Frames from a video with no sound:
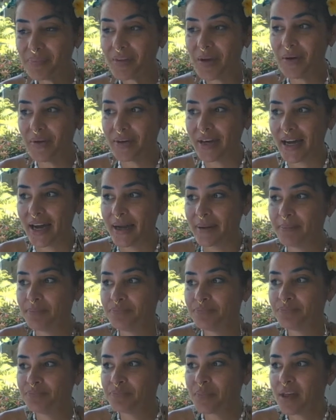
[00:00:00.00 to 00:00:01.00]
Okay?
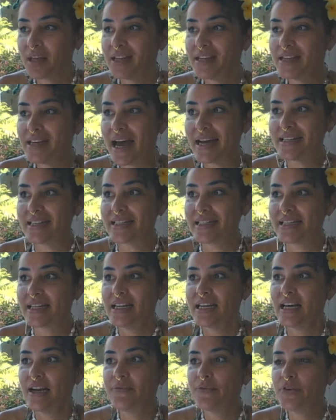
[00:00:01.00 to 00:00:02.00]
Yes,
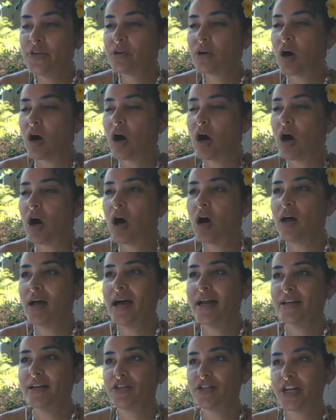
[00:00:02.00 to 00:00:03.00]
if you call
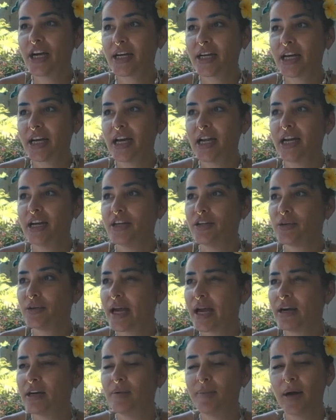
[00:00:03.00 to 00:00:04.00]
and you check in and you
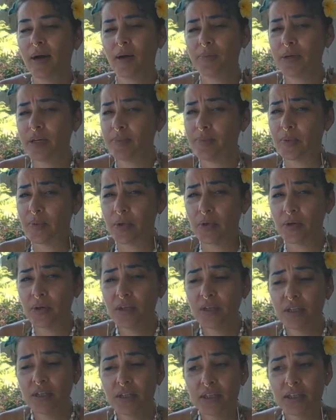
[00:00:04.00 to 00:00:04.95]
care about people,